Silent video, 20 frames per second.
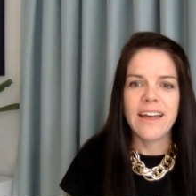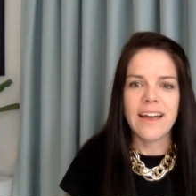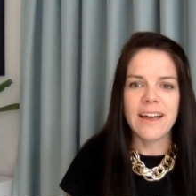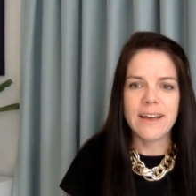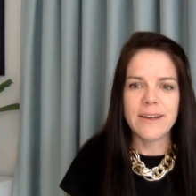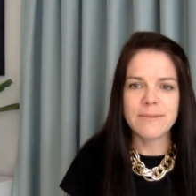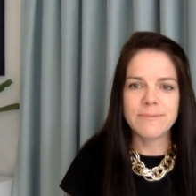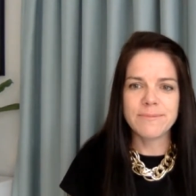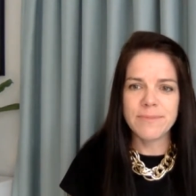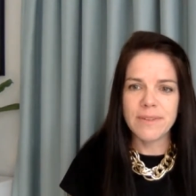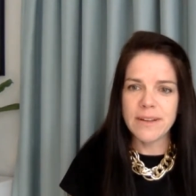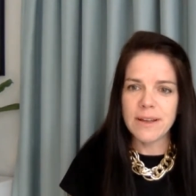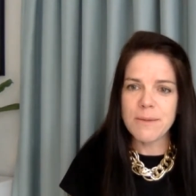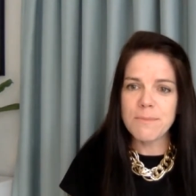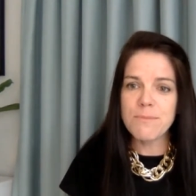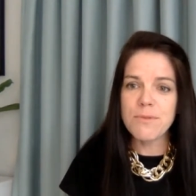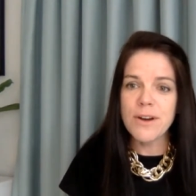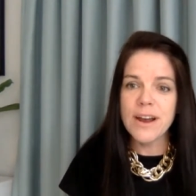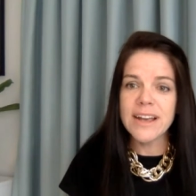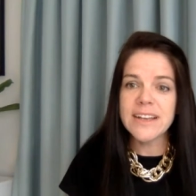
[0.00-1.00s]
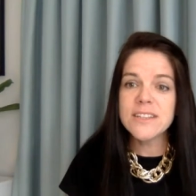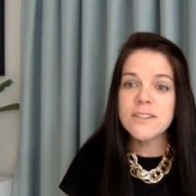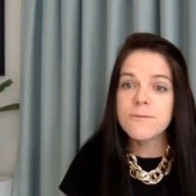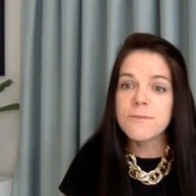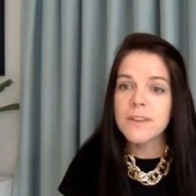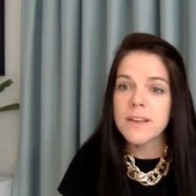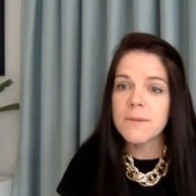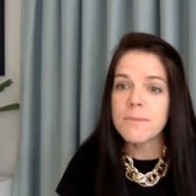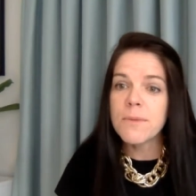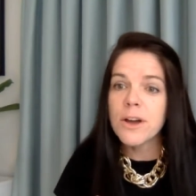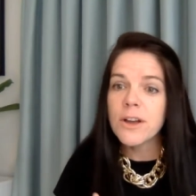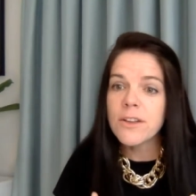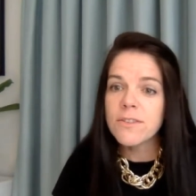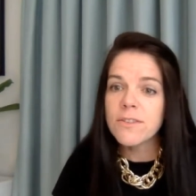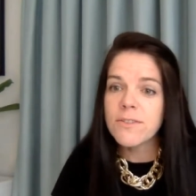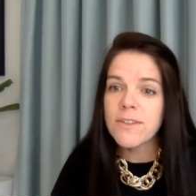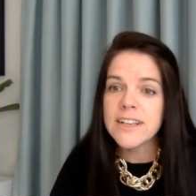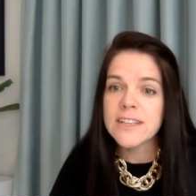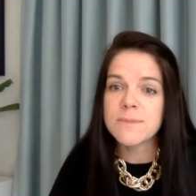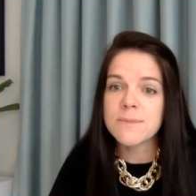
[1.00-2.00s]
Um, embrace fear
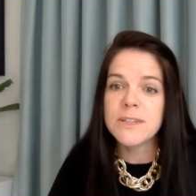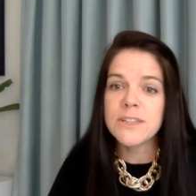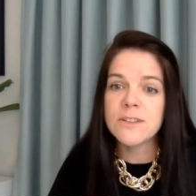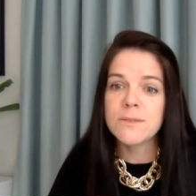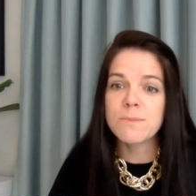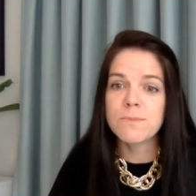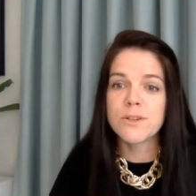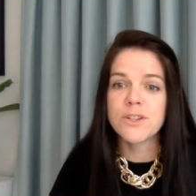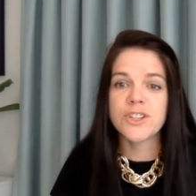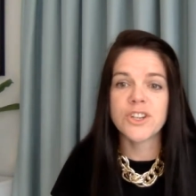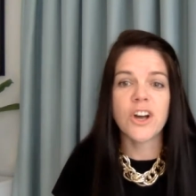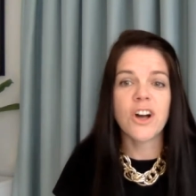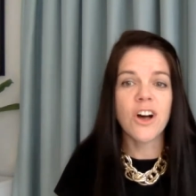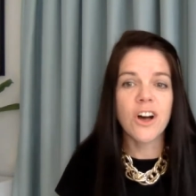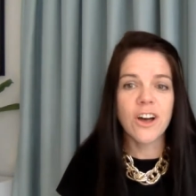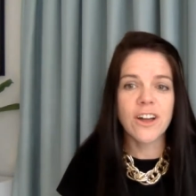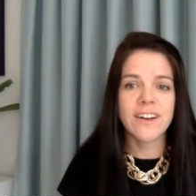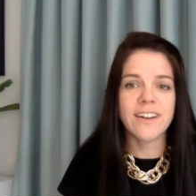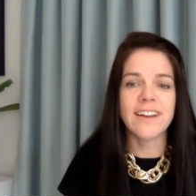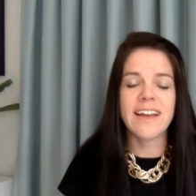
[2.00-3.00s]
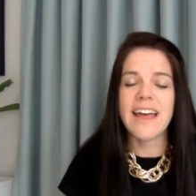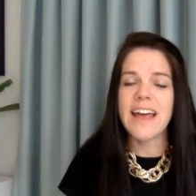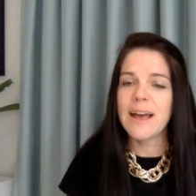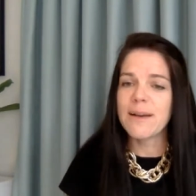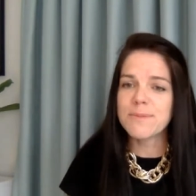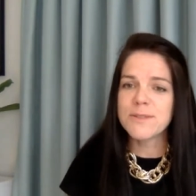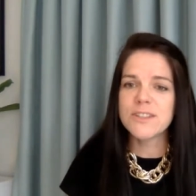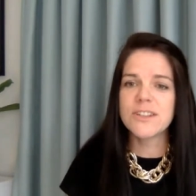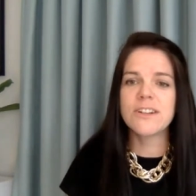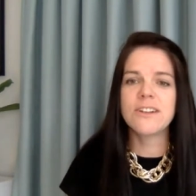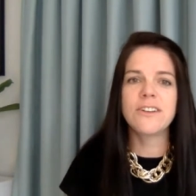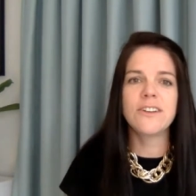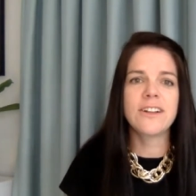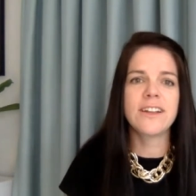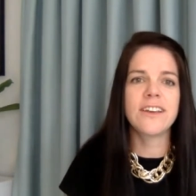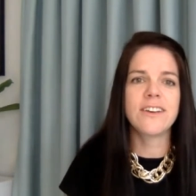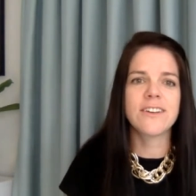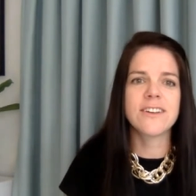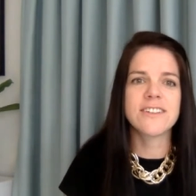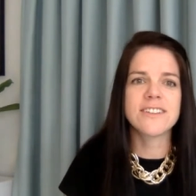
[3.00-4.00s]
motivates me to push harder.
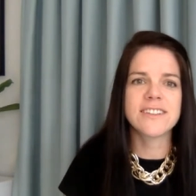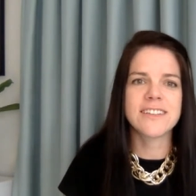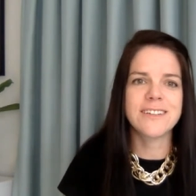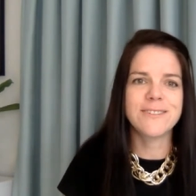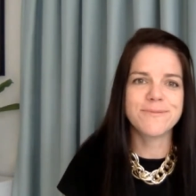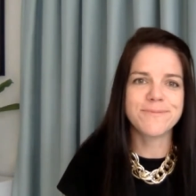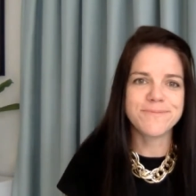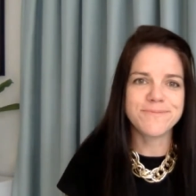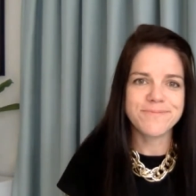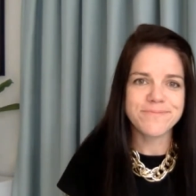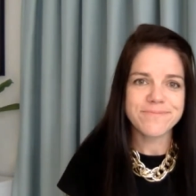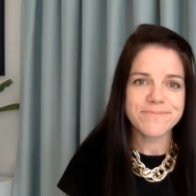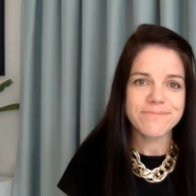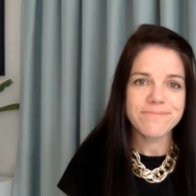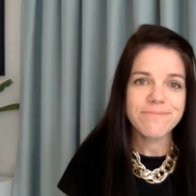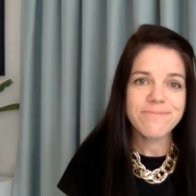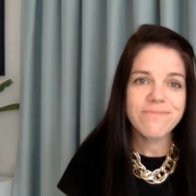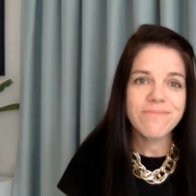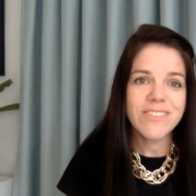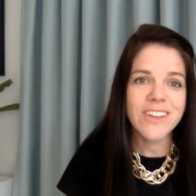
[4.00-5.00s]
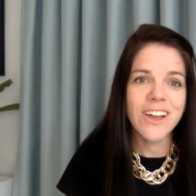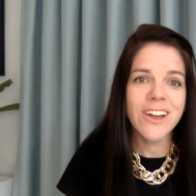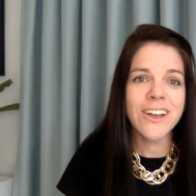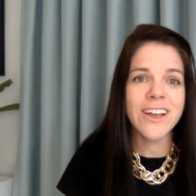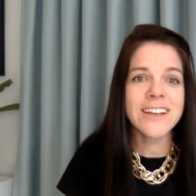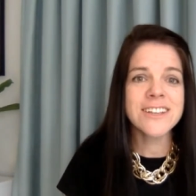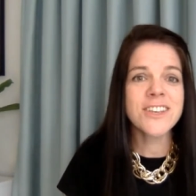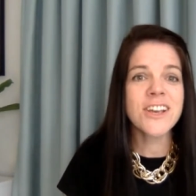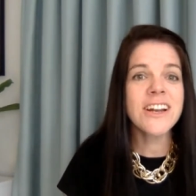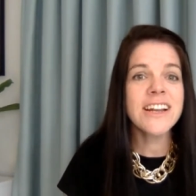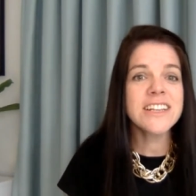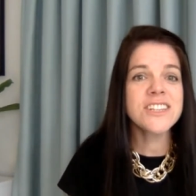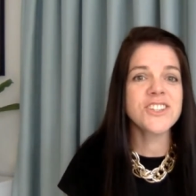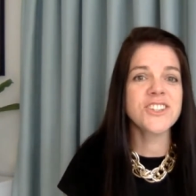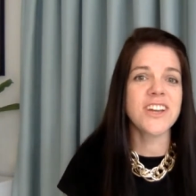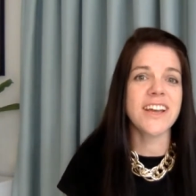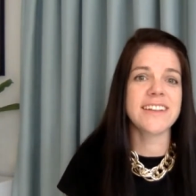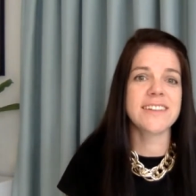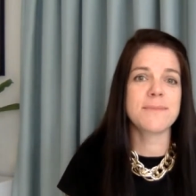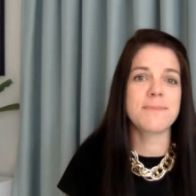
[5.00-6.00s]
Absolutely, Kirsty. Okay, so let's
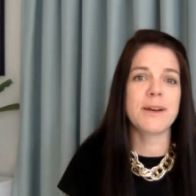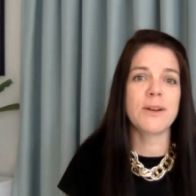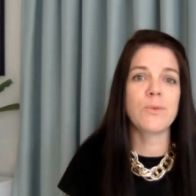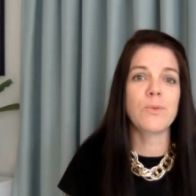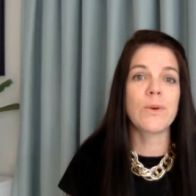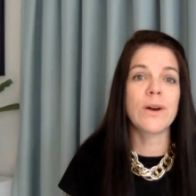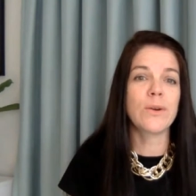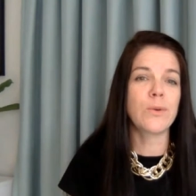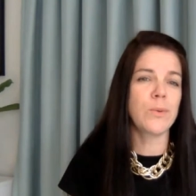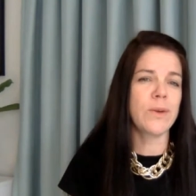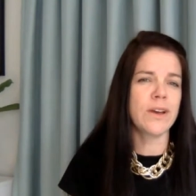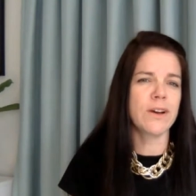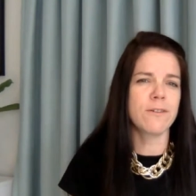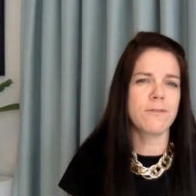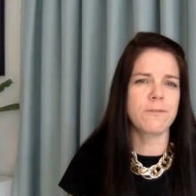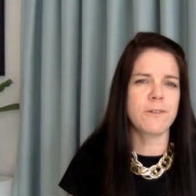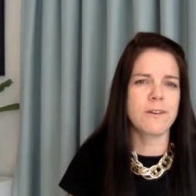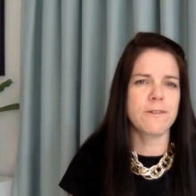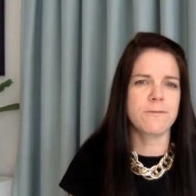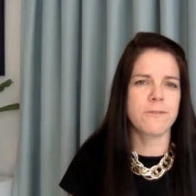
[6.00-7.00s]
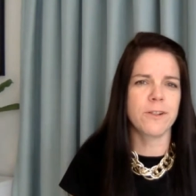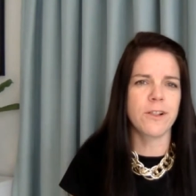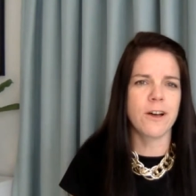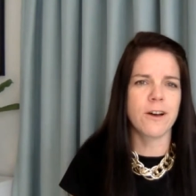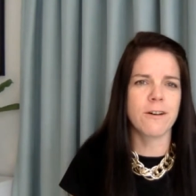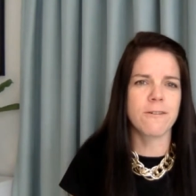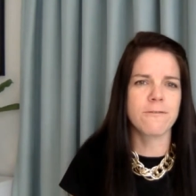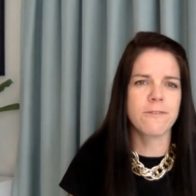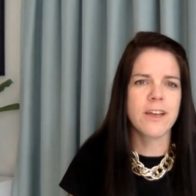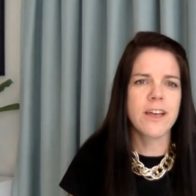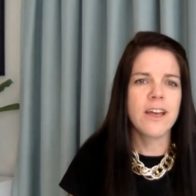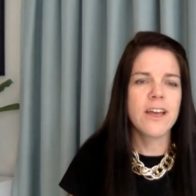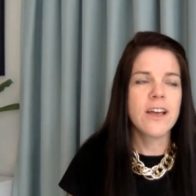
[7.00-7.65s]
chat about what we are fearful of.